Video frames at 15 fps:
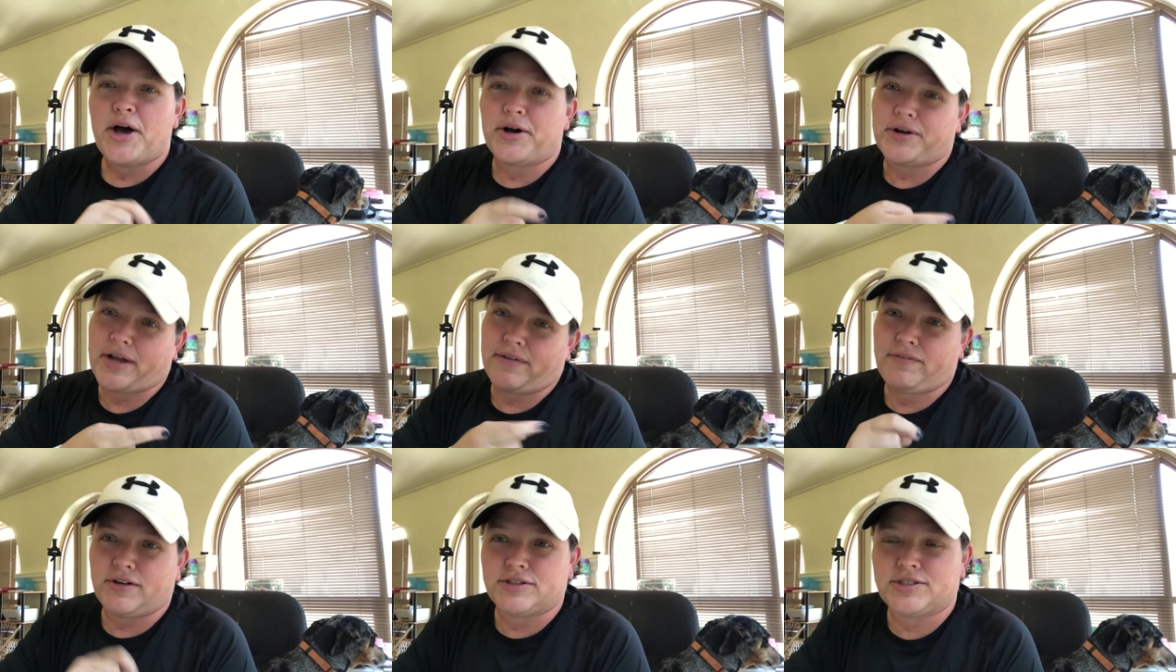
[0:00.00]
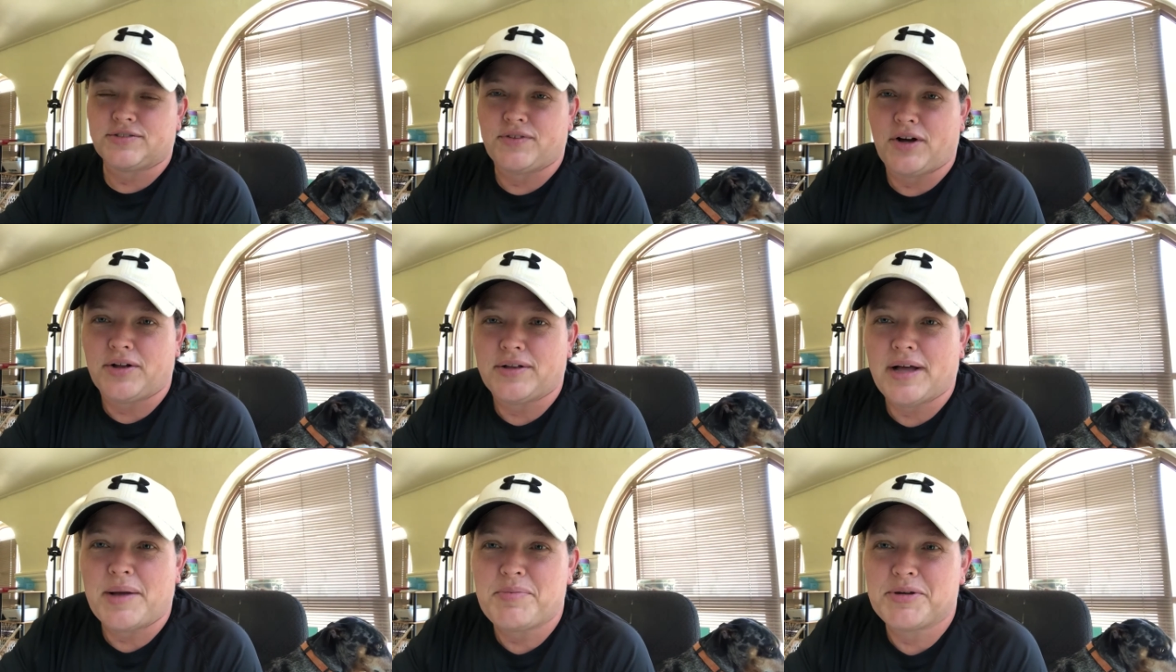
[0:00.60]
Okay, first of
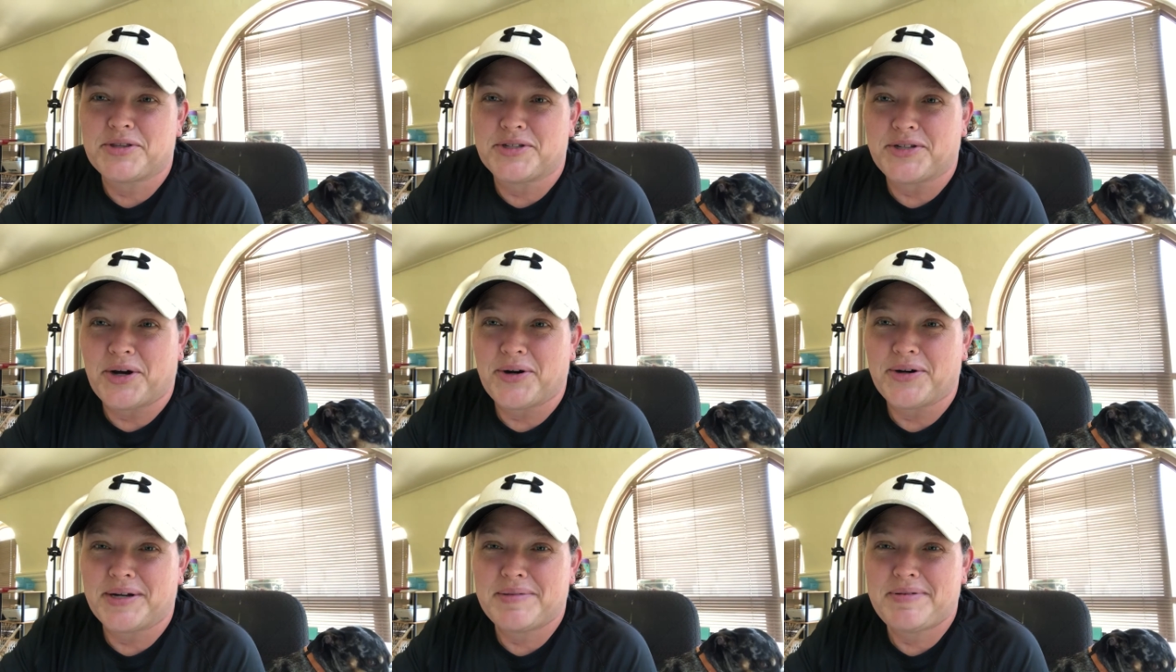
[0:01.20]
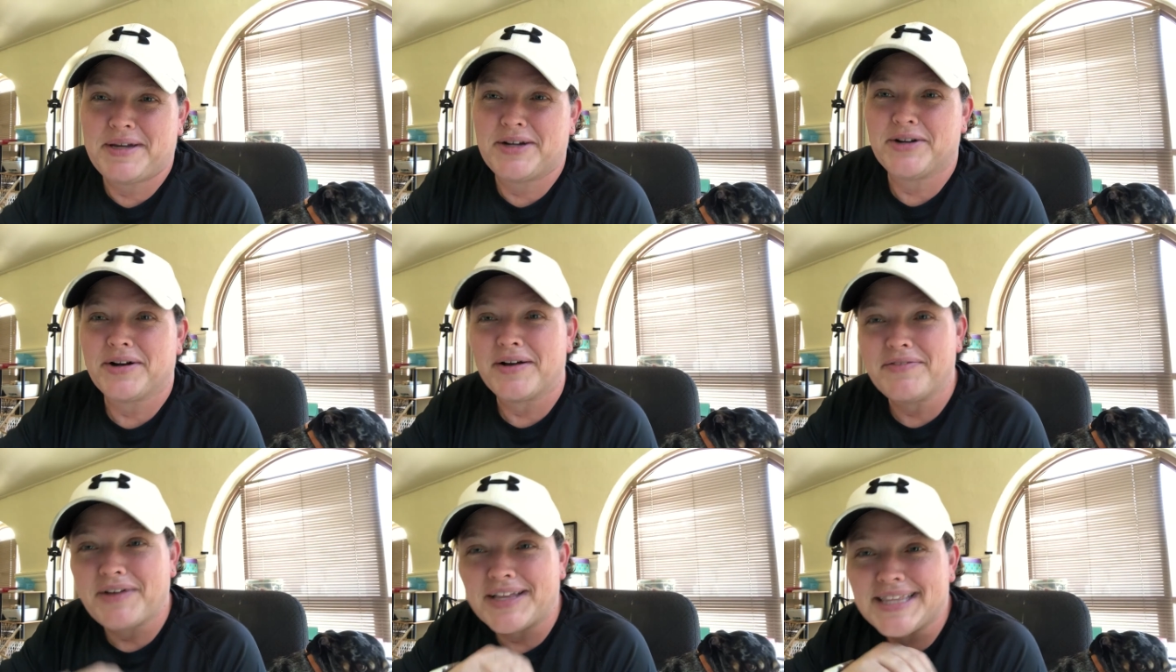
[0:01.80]
all, I put the dog up here.
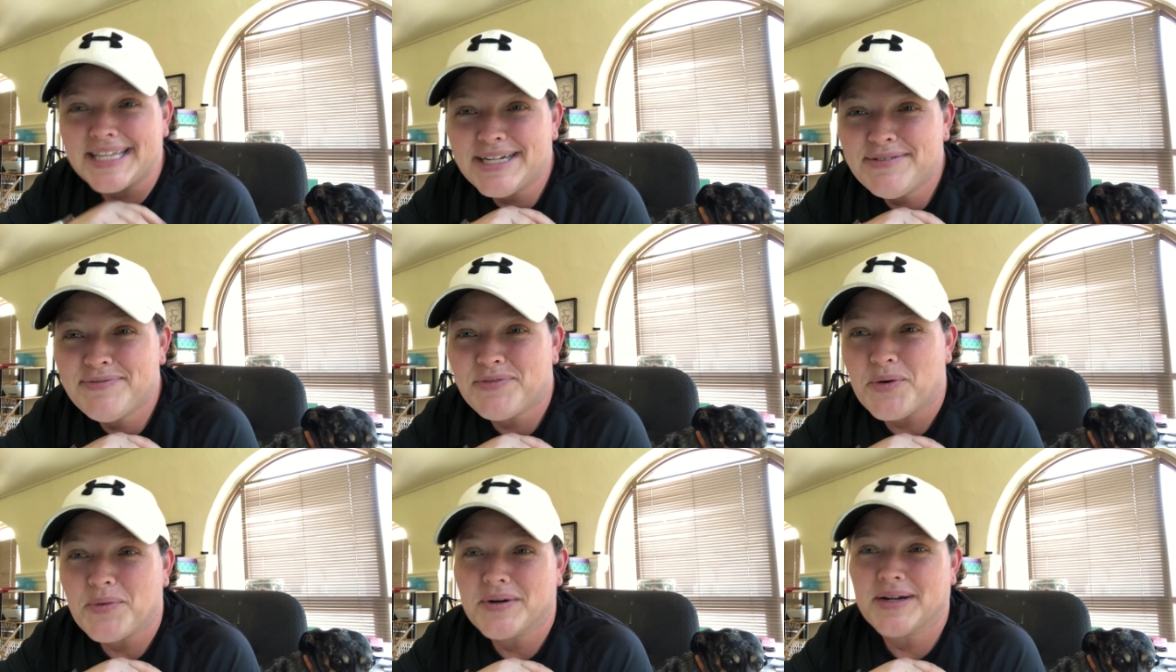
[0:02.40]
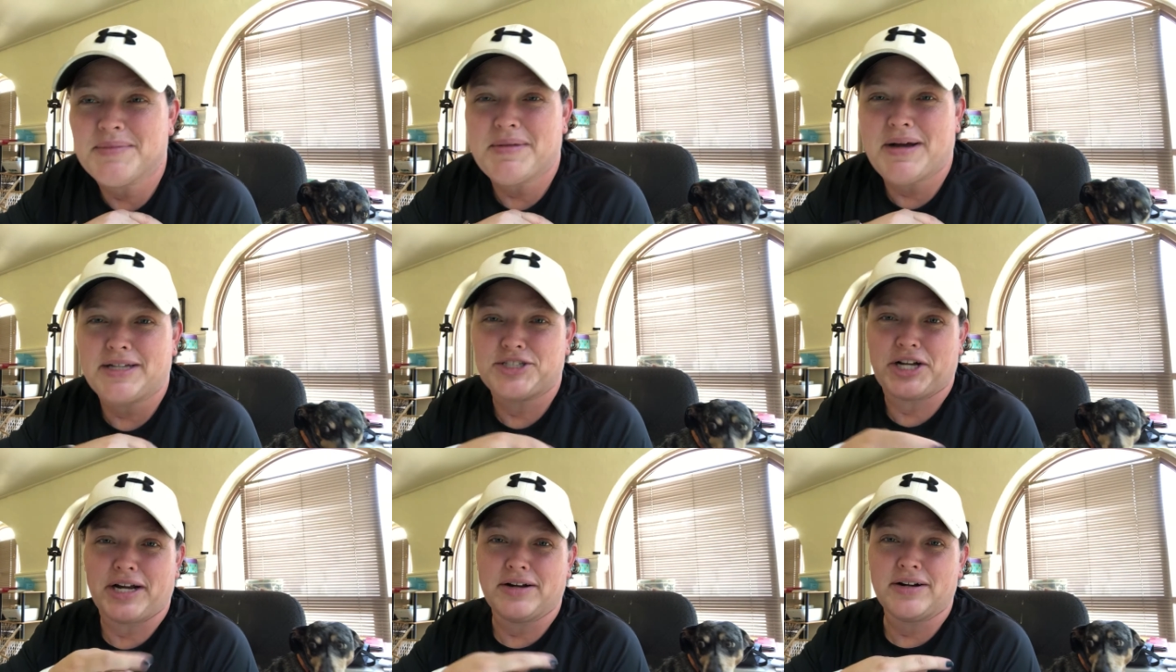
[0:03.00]
If I lean forward in my
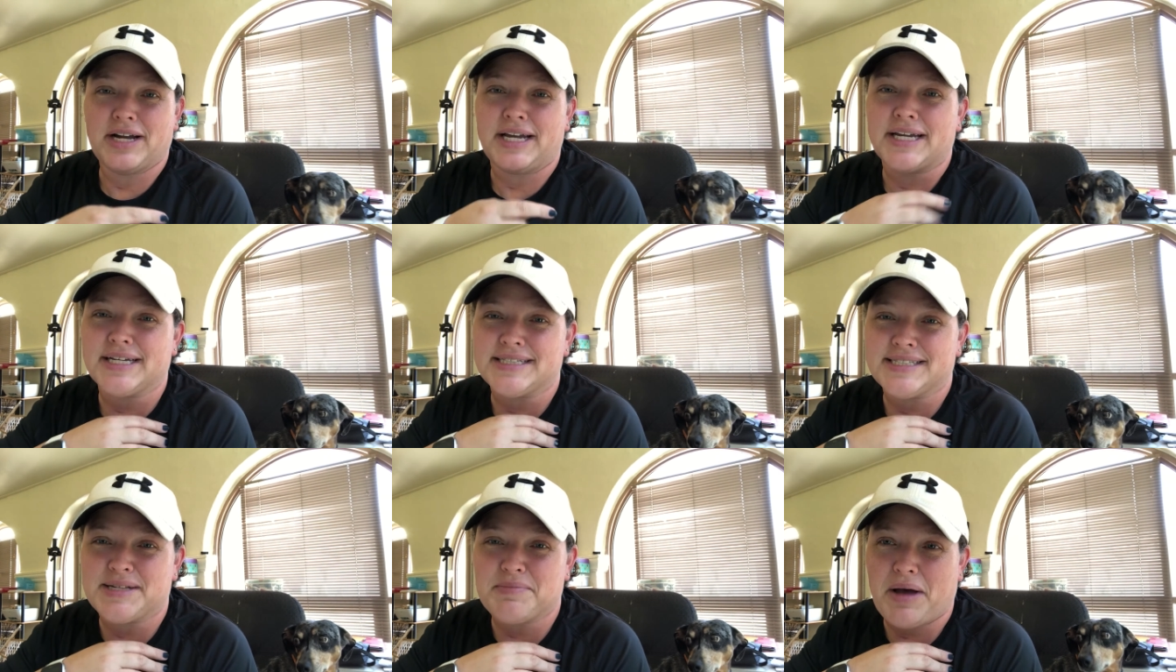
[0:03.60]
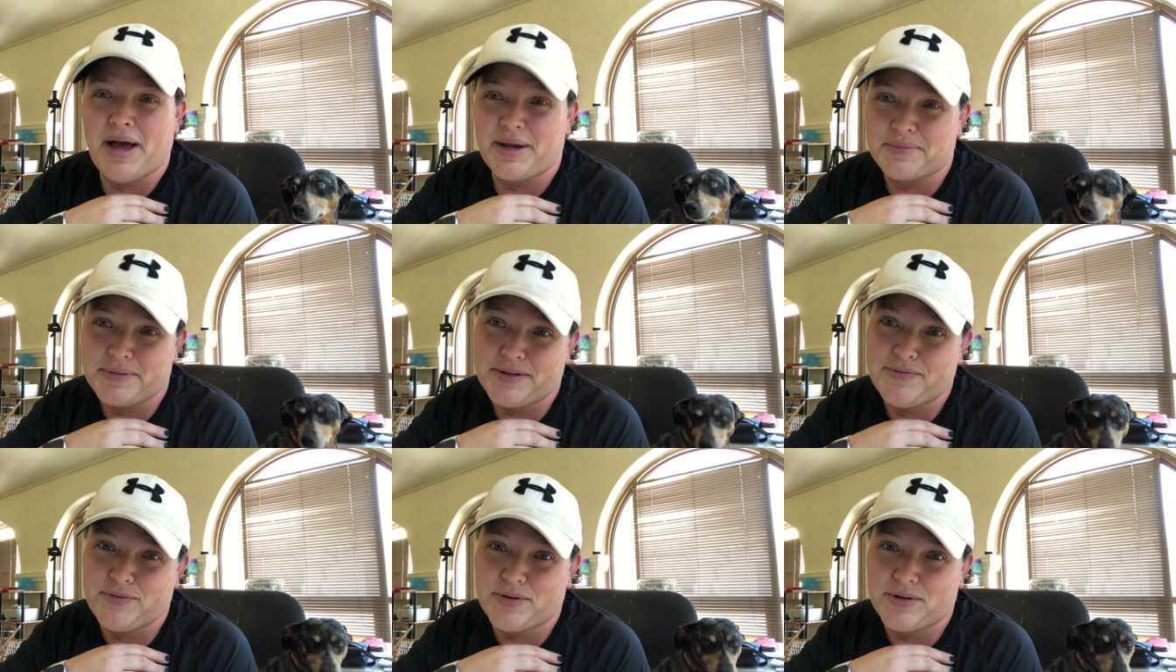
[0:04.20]
chair, he can sit behind
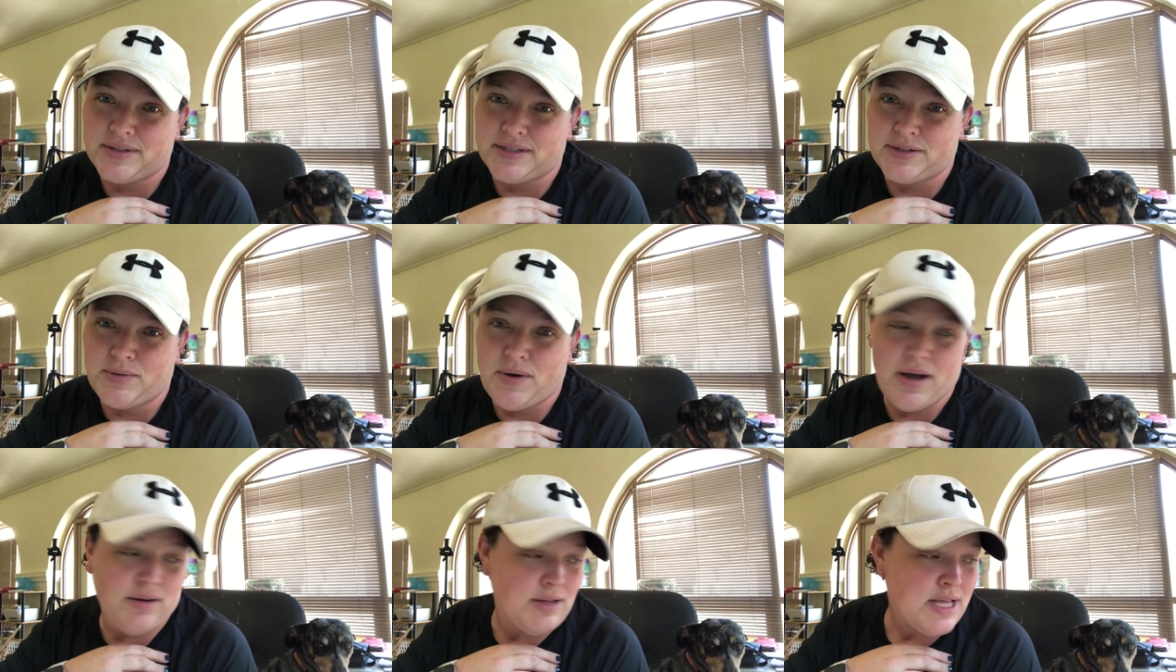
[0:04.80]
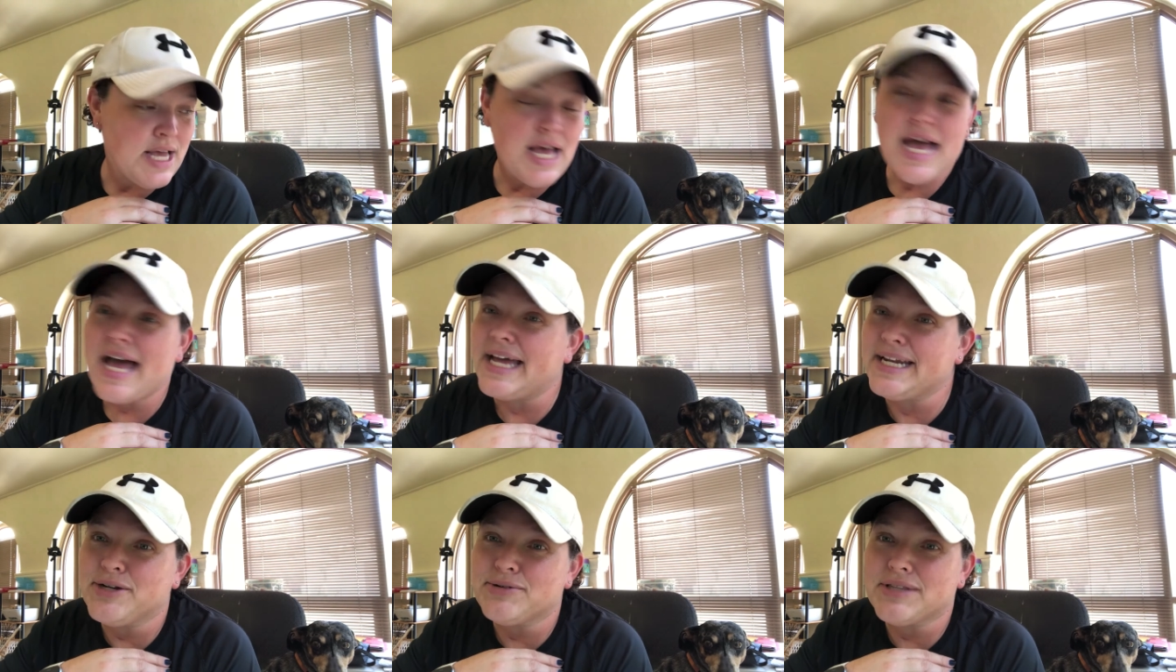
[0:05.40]
me for a little while
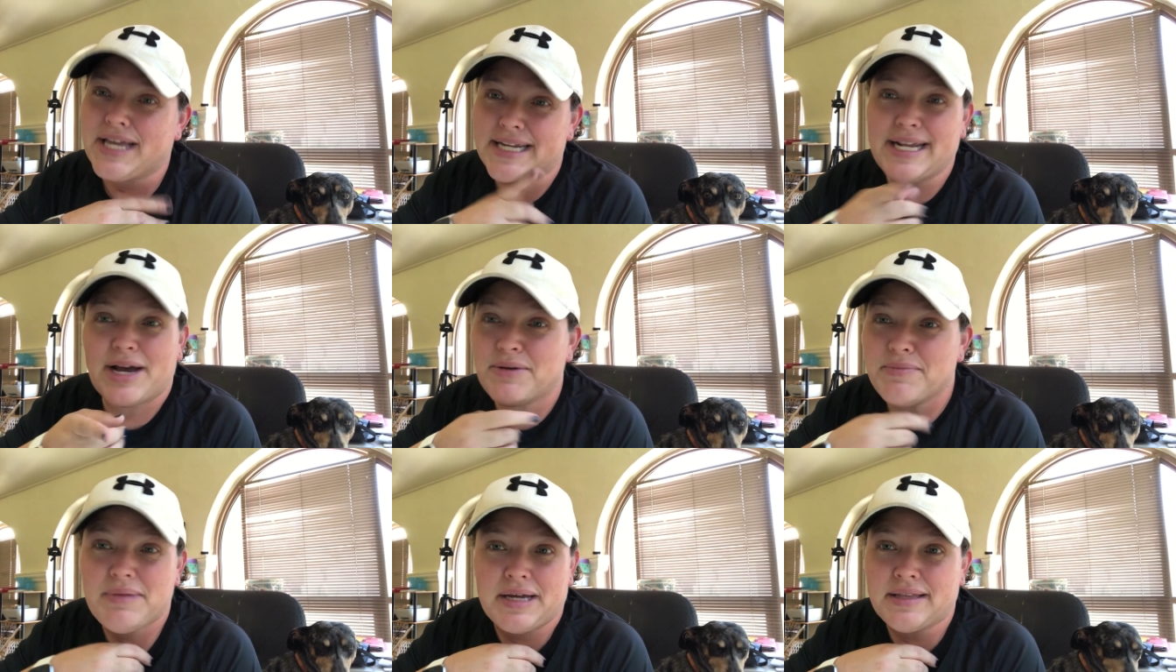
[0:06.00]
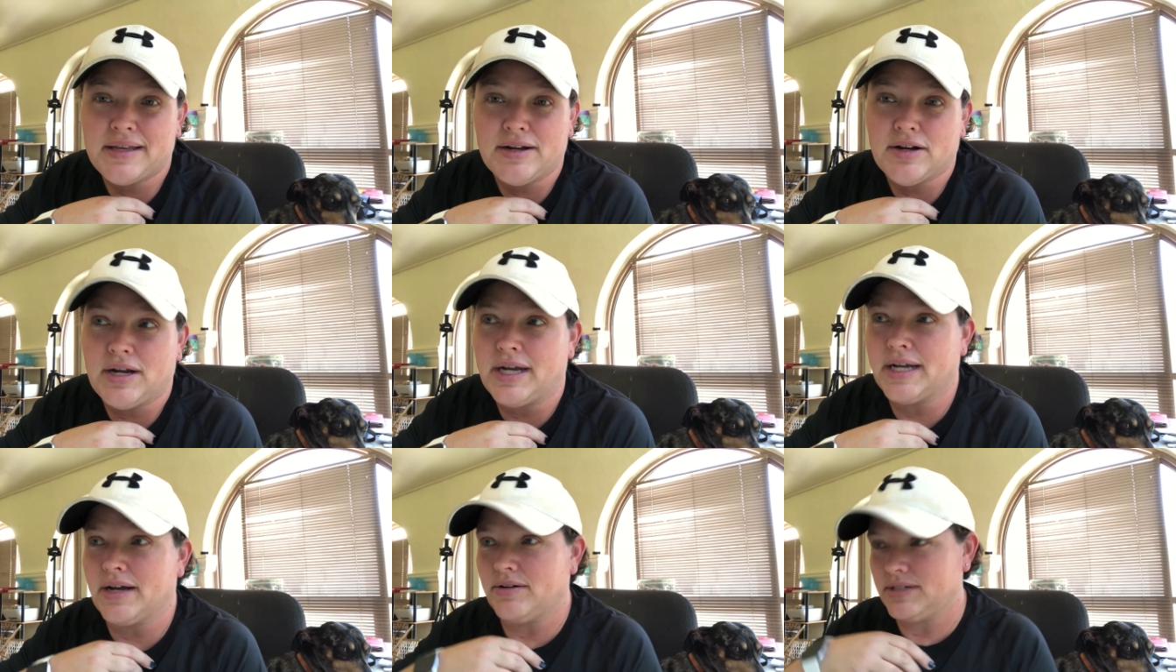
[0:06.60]
and he'll lay down back there
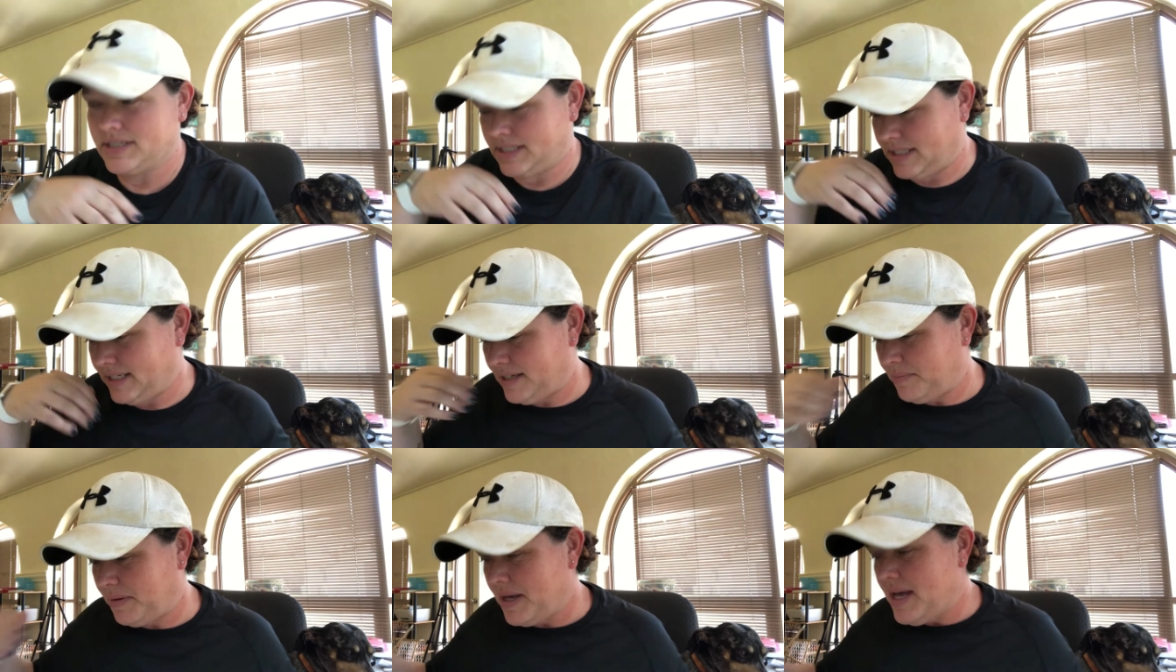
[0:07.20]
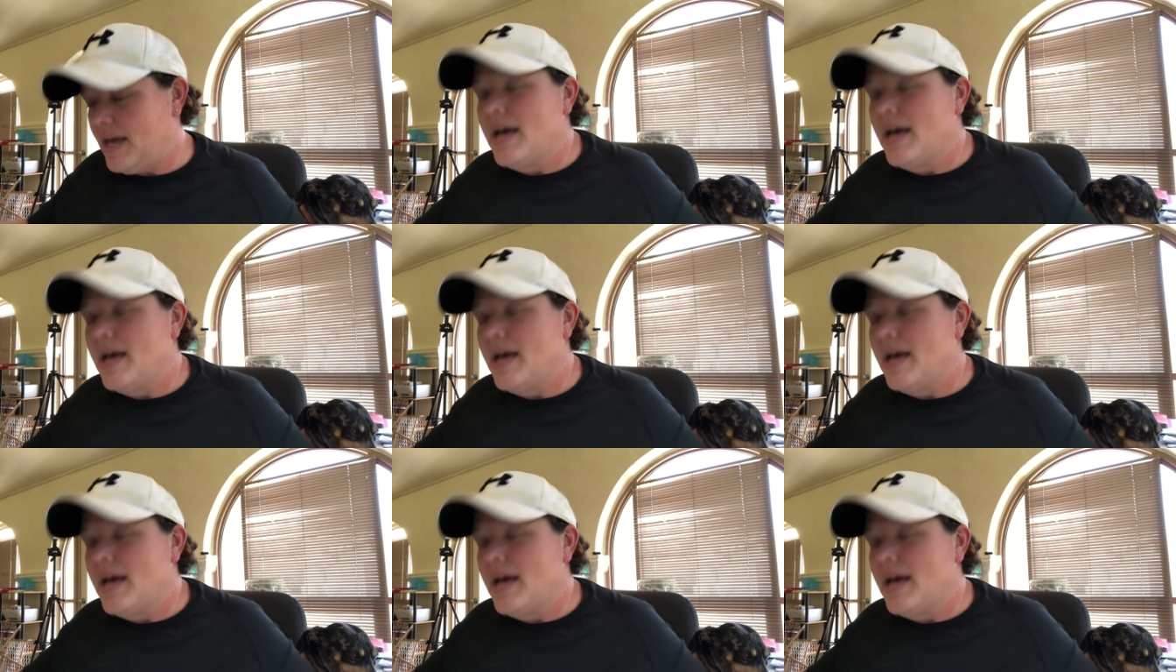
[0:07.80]
and go to sleep.